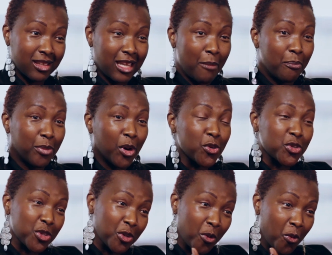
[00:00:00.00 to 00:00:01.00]
That
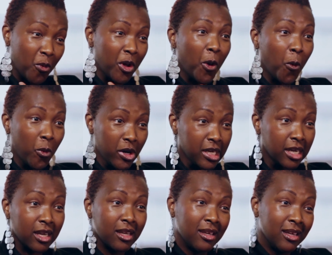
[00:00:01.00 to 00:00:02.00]
personal
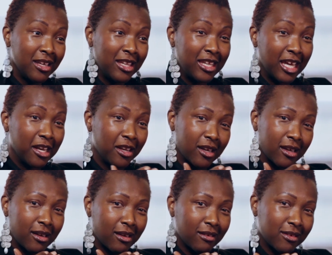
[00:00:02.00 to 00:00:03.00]
one-on-one, that
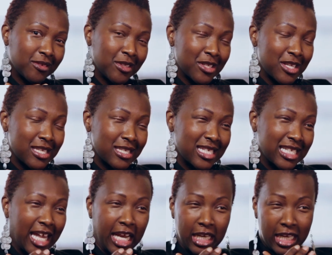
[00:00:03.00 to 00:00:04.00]

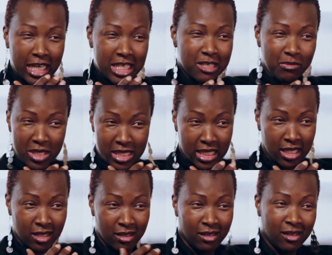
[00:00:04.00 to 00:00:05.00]
slight
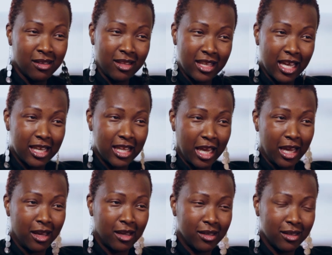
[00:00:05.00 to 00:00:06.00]
intimacy that
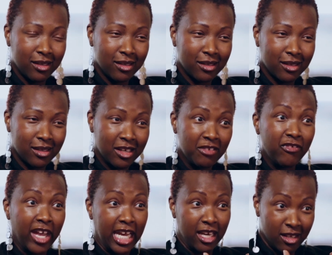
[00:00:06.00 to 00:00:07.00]
they
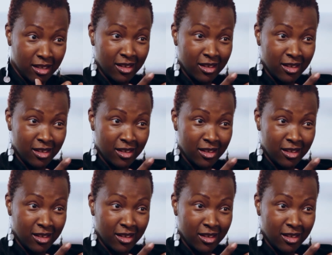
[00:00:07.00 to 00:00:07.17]
conveyed